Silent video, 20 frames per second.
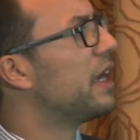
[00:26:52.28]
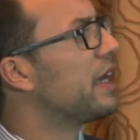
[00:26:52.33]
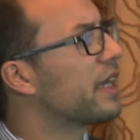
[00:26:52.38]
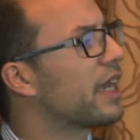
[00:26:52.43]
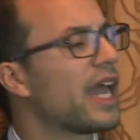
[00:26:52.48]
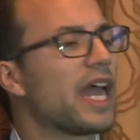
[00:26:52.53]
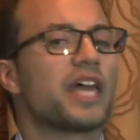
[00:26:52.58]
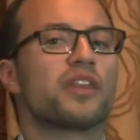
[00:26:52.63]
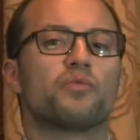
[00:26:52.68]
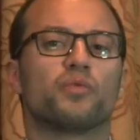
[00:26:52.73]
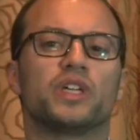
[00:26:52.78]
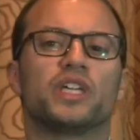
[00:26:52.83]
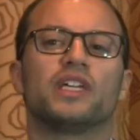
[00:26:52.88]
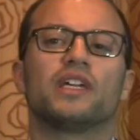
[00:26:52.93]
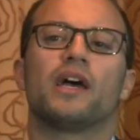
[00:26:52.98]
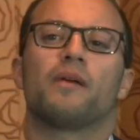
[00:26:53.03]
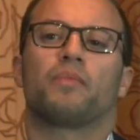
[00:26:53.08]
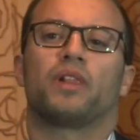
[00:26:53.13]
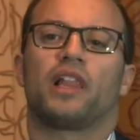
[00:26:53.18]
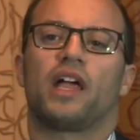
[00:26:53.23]
can
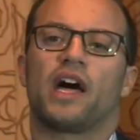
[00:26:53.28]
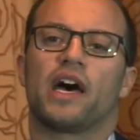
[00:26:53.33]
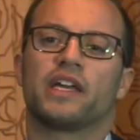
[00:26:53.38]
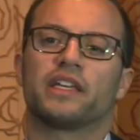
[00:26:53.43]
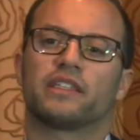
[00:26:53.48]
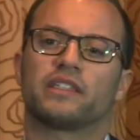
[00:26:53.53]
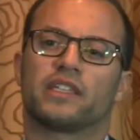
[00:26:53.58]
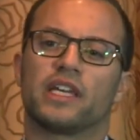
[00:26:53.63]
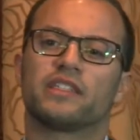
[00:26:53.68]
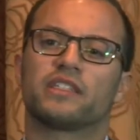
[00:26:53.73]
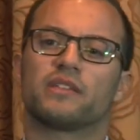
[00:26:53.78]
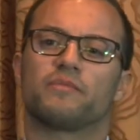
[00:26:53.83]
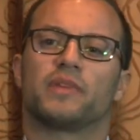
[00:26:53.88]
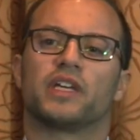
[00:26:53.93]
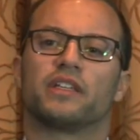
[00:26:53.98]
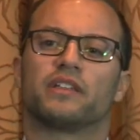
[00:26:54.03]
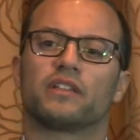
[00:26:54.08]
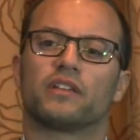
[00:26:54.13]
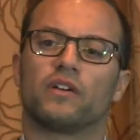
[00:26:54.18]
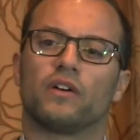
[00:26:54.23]
we apply
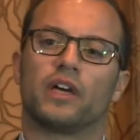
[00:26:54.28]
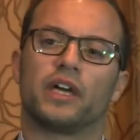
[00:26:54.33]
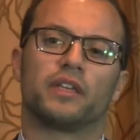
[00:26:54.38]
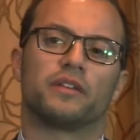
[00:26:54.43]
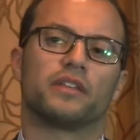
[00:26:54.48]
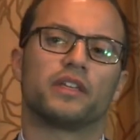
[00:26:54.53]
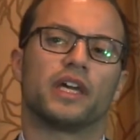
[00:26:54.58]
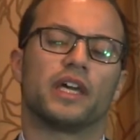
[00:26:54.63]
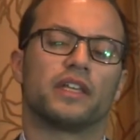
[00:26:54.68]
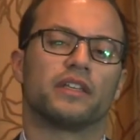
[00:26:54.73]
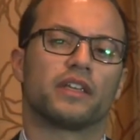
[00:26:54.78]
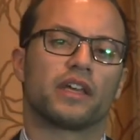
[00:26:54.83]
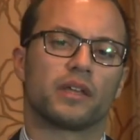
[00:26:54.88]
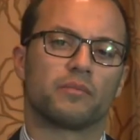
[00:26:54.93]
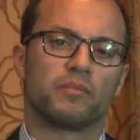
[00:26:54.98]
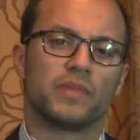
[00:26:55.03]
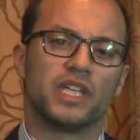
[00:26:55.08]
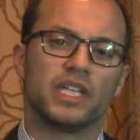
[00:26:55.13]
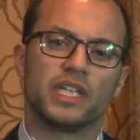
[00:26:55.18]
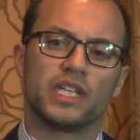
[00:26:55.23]
sentiment
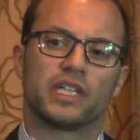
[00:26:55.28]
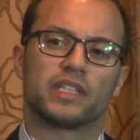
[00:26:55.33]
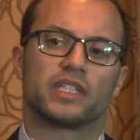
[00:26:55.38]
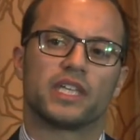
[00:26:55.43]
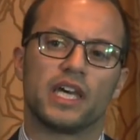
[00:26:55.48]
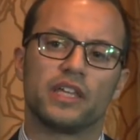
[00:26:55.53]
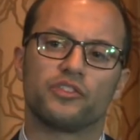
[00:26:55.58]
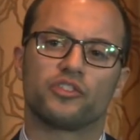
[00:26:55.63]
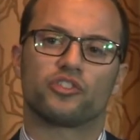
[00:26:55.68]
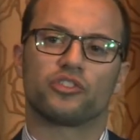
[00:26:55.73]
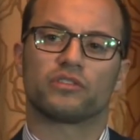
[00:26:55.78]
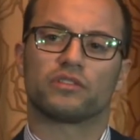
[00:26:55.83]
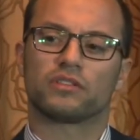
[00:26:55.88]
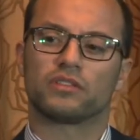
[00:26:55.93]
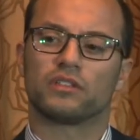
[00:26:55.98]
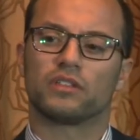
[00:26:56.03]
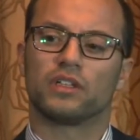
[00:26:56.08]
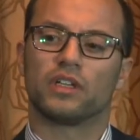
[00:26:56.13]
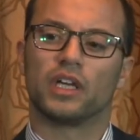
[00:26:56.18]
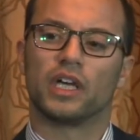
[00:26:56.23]
and media attention
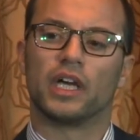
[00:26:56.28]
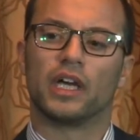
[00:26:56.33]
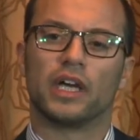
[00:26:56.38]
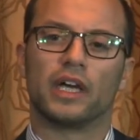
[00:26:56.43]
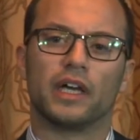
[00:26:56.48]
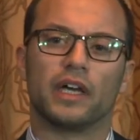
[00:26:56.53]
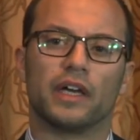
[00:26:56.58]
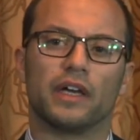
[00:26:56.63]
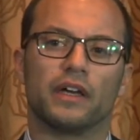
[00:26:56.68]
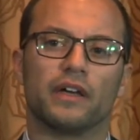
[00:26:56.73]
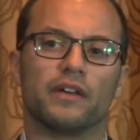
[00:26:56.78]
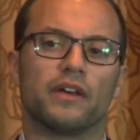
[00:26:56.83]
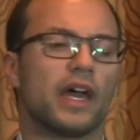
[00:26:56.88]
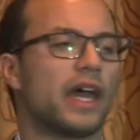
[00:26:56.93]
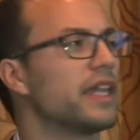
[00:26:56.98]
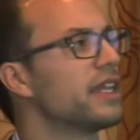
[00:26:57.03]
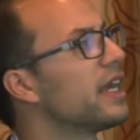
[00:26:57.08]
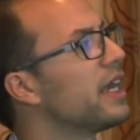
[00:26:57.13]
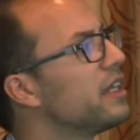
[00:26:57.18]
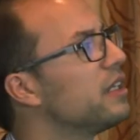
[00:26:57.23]

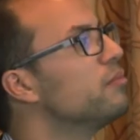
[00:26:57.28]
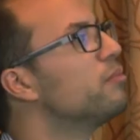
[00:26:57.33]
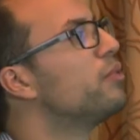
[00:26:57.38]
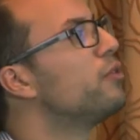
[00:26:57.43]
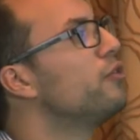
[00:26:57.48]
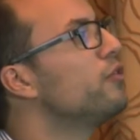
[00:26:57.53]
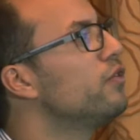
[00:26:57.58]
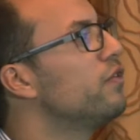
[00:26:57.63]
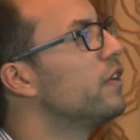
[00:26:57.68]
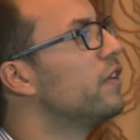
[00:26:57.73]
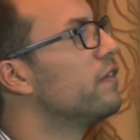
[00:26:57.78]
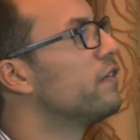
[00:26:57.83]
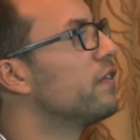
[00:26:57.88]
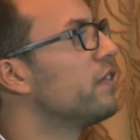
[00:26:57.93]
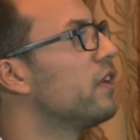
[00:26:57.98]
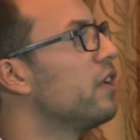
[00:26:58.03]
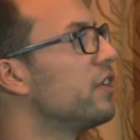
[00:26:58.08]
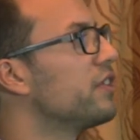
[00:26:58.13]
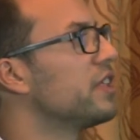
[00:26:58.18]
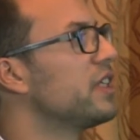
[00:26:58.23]
and
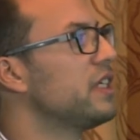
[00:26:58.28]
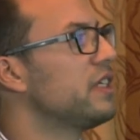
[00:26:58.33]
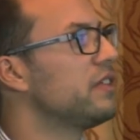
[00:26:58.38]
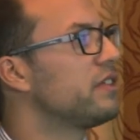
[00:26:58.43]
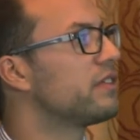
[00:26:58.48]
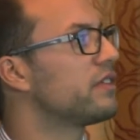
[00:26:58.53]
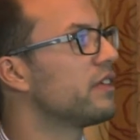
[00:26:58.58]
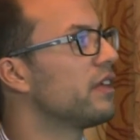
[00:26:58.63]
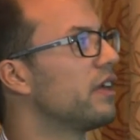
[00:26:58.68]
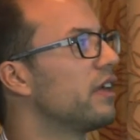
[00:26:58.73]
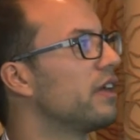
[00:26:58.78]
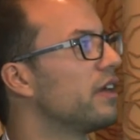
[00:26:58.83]
improve on these